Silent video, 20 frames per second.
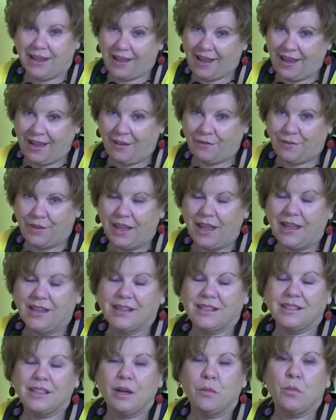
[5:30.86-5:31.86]
to have
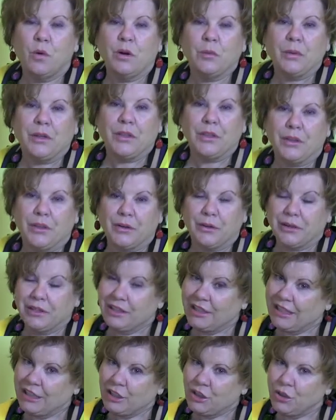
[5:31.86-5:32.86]
someone with the
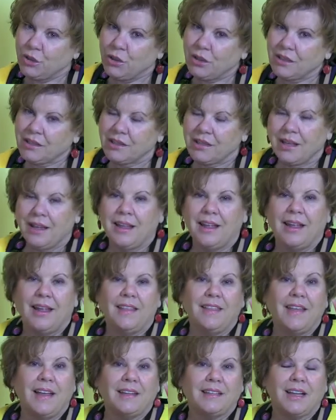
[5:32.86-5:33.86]
credentials,
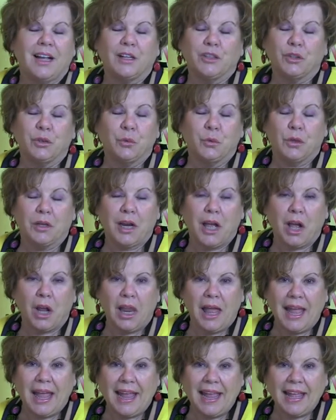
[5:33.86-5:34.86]
that Dr.
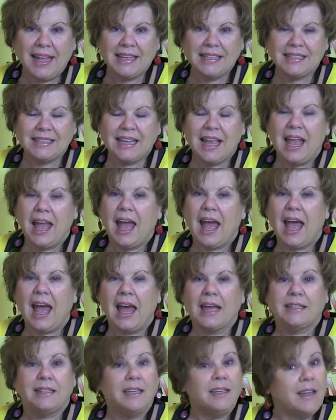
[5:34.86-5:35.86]
Woodall has.
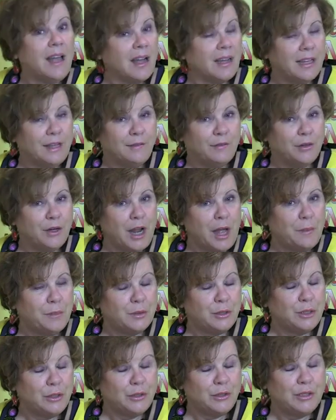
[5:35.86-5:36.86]
I did not give her an
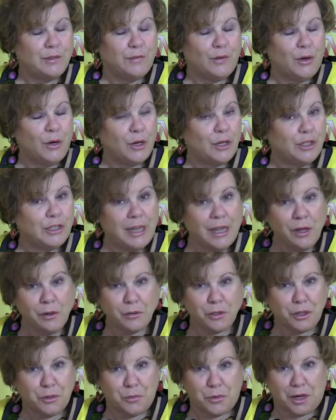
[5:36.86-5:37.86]
opportunity for her to
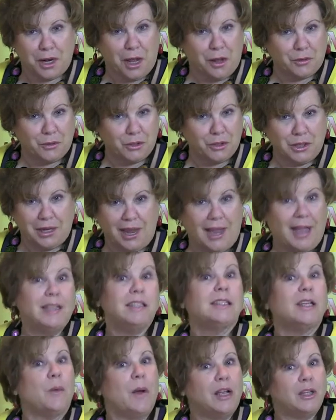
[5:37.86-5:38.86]
tell you what all she
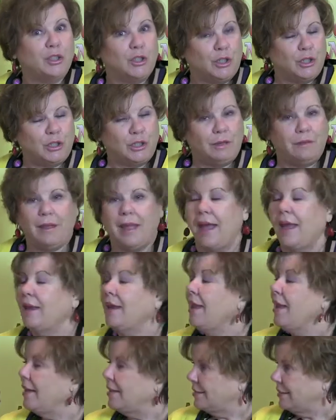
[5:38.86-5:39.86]
has, so I should do that.
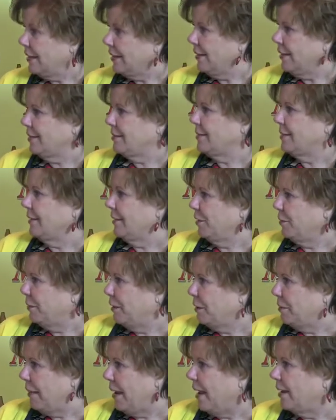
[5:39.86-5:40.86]
Tell us a little
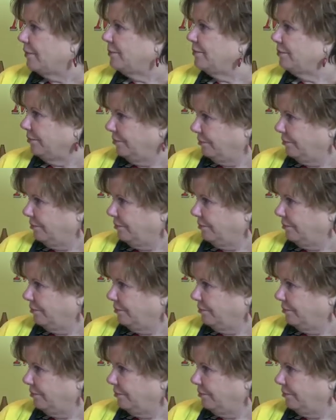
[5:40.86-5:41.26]
bit about